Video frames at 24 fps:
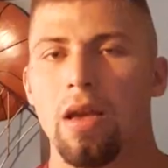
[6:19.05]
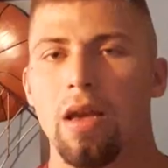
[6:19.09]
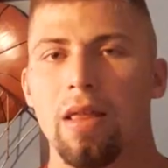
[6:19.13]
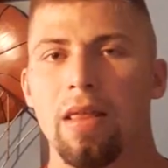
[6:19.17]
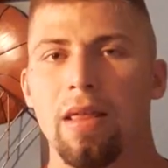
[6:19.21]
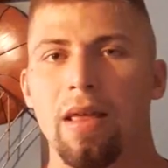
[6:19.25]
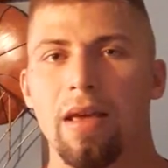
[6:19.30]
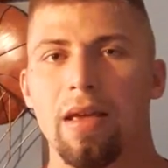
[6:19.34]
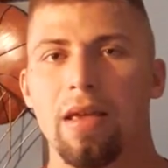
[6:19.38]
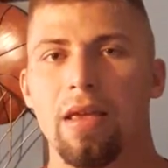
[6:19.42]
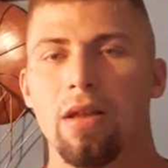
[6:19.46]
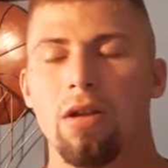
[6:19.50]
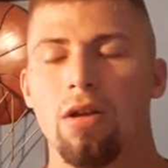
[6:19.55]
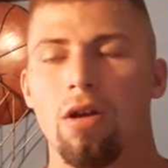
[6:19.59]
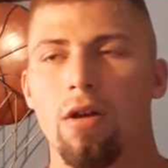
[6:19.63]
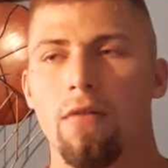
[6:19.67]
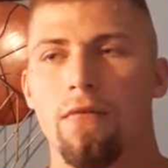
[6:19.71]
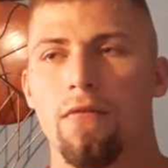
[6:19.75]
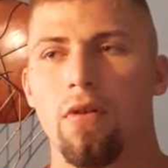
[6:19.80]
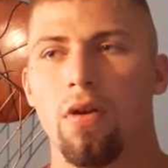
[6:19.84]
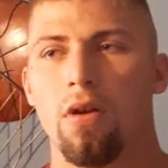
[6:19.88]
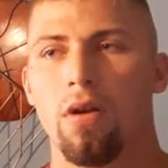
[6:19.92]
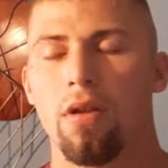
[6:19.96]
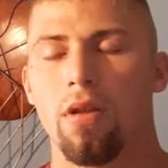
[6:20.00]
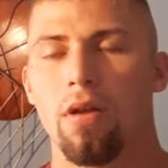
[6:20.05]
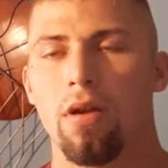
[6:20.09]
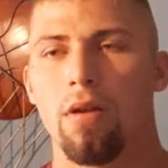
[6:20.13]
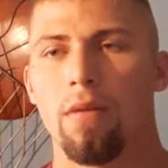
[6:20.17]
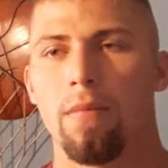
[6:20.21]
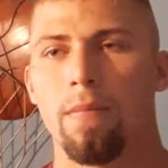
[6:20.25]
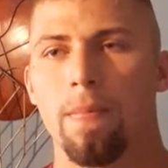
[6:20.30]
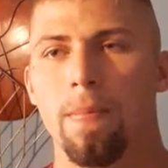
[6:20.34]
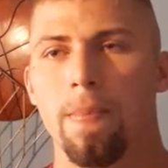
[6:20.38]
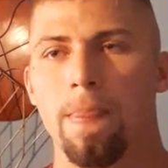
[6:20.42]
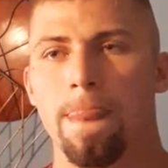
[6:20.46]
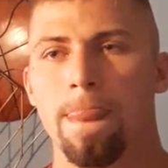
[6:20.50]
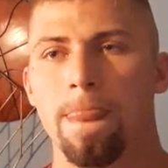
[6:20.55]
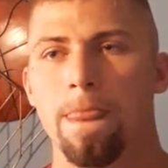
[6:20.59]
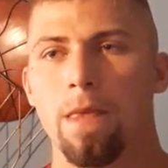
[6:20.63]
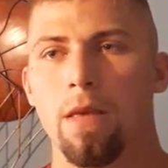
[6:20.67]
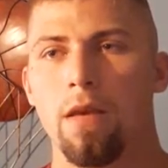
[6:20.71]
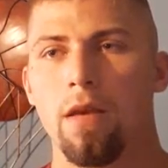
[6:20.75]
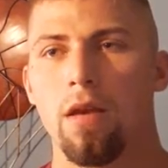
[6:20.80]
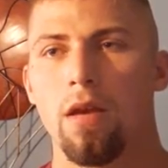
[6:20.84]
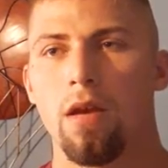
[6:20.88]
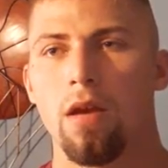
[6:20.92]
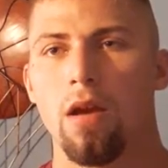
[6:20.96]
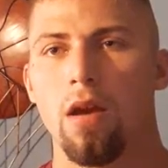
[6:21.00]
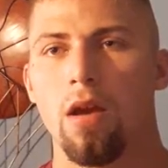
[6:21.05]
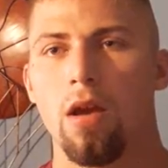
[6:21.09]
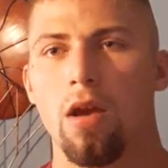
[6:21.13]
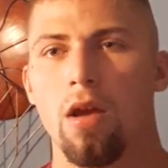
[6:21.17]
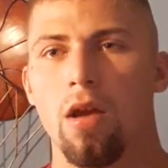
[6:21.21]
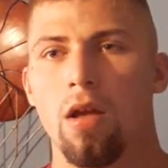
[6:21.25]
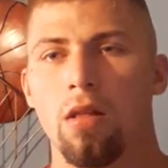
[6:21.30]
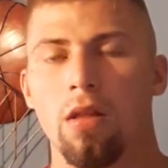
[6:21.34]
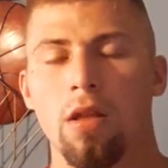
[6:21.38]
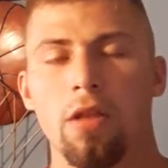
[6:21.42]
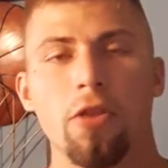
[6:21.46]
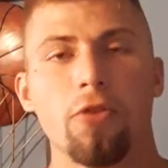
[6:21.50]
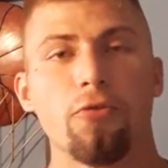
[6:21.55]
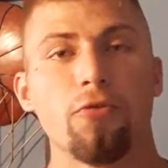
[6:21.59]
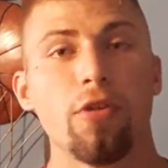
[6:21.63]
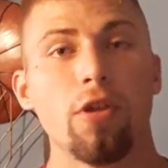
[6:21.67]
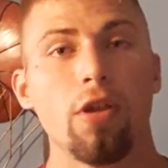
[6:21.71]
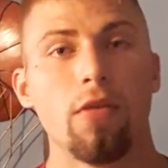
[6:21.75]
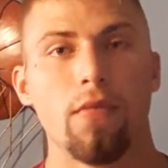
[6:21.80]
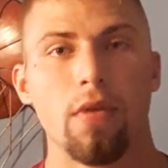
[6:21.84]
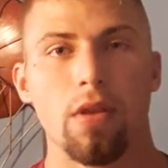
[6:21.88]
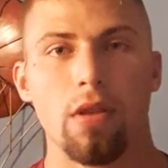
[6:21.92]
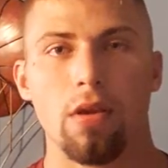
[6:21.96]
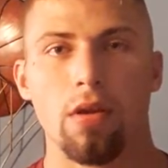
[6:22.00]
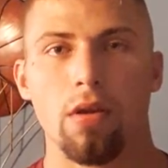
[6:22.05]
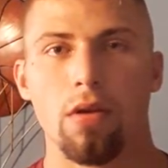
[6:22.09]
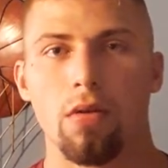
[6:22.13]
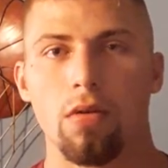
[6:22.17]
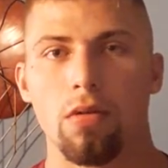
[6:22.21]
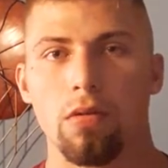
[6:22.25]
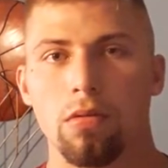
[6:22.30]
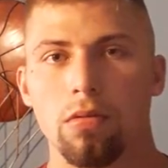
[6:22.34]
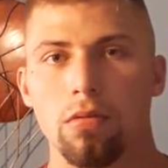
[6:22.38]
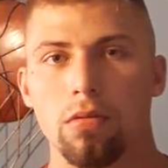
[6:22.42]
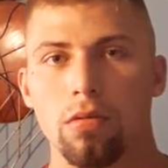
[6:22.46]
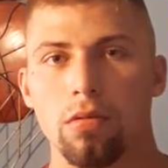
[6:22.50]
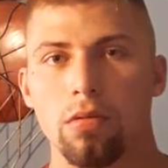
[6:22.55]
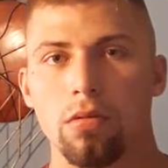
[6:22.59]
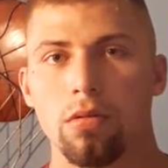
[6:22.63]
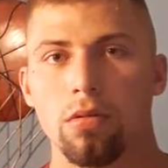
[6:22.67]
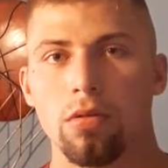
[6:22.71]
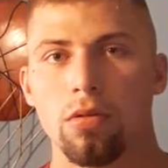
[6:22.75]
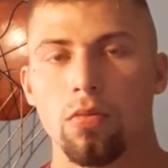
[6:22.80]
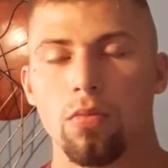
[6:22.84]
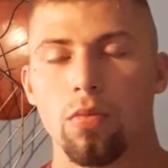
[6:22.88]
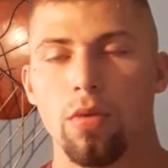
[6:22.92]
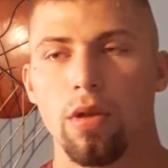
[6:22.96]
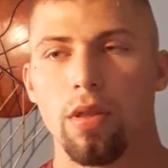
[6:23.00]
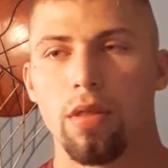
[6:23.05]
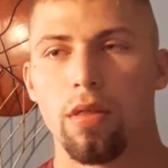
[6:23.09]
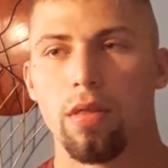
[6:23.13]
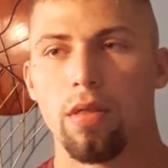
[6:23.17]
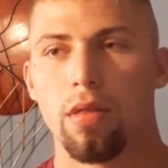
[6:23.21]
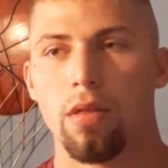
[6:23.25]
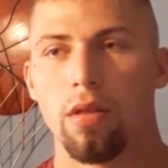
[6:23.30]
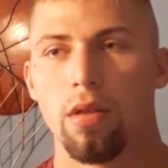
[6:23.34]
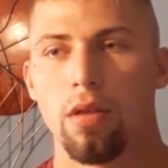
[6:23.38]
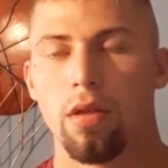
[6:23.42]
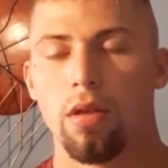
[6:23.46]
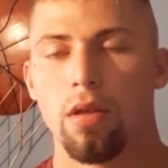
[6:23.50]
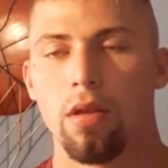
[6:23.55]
And then I get off on a London Real video with